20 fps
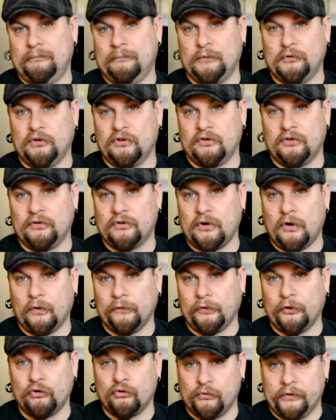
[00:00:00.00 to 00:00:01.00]
Magicians call
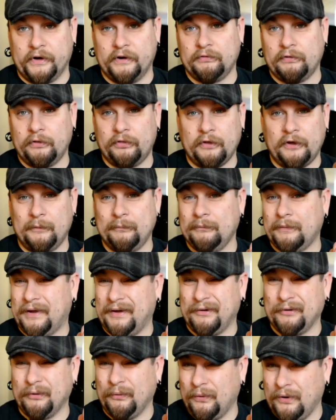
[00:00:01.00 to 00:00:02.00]
it the Greek of the thumb.
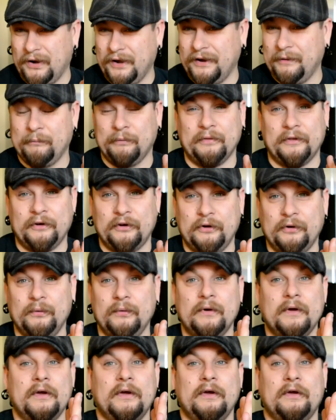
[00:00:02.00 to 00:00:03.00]
I don't know why, but they do.
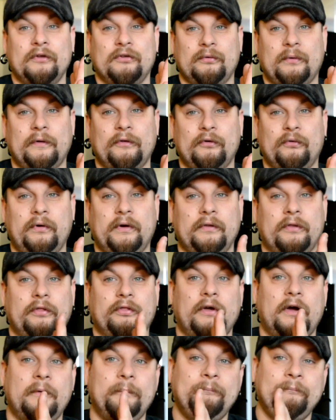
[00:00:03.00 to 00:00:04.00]
So around the Greek of the
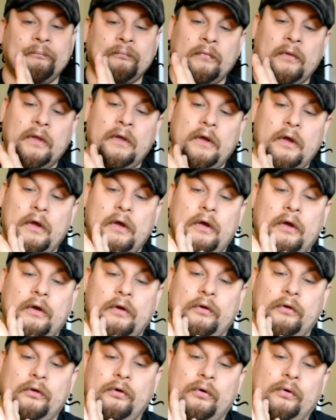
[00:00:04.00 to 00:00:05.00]
thumb,
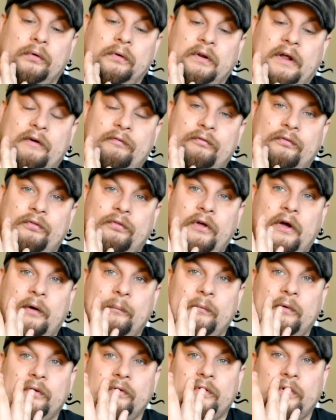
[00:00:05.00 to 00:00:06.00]
your left
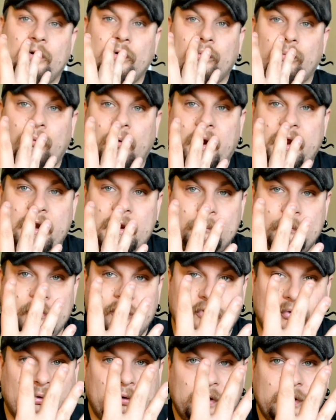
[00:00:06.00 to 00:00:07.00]
thumb is going to right in
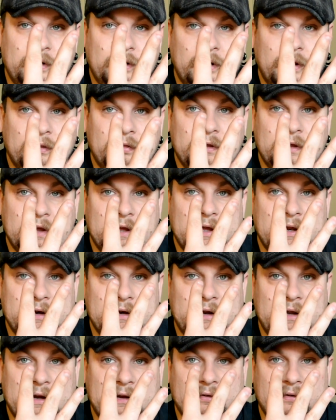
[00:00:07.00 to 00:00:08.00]
between the
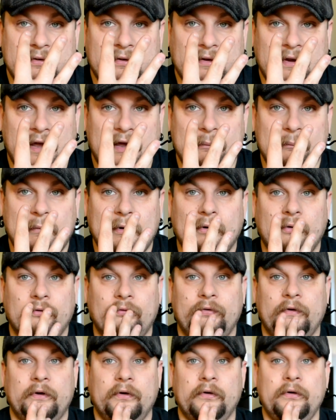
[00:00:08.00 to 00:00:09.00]
index and middle
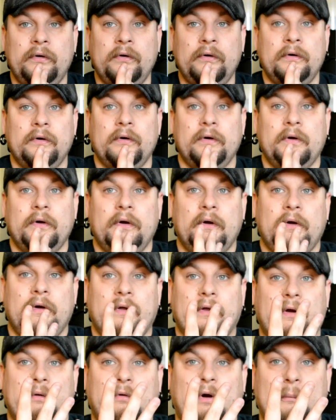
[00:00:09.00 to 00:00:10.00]
finger,
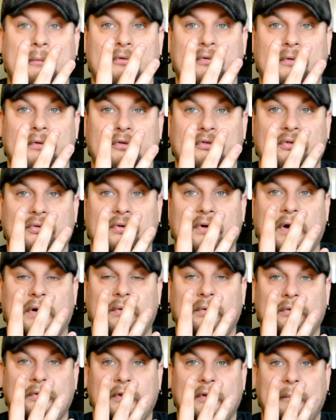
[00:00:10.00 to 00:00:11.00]
like right between those two
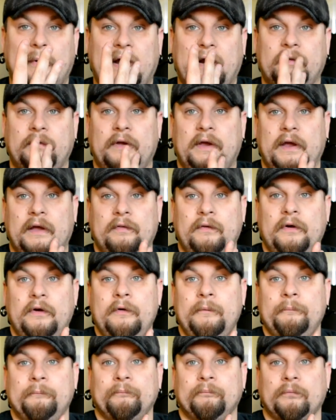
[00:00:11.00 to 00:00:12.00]
knuckles on the back of the hand there.